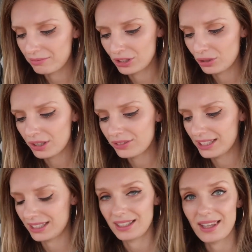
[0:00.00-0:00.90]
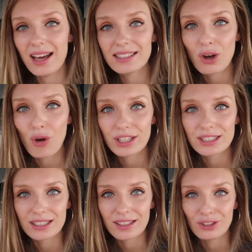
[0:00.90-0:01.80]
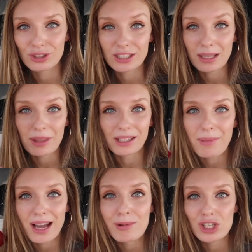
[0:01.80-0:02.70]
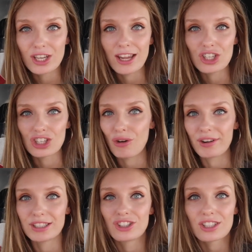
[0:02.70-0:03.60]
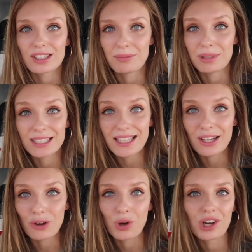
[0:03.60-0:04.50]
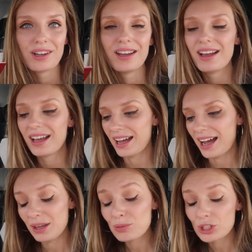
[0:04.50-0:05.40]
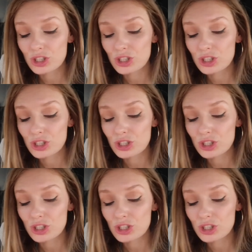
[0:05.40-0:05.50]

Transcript: do I really see that, or it's, you know, something like my imagination, or it's just a mistake? Oh, I was